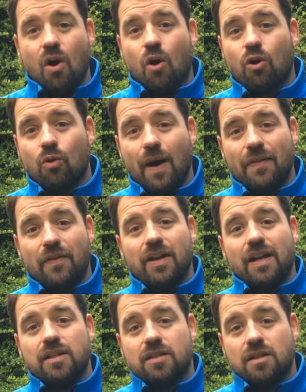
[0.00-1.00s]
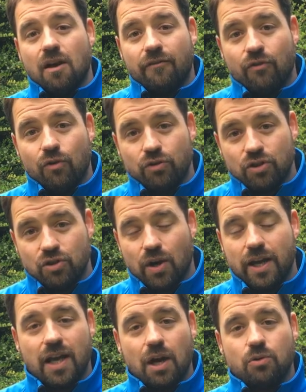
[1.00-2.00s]
or whether that is for the
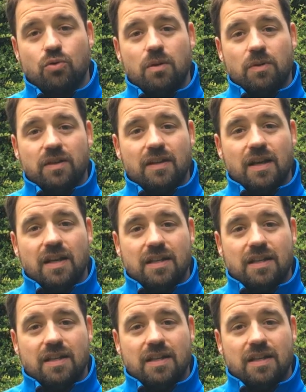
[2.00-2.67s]
dry cow treatment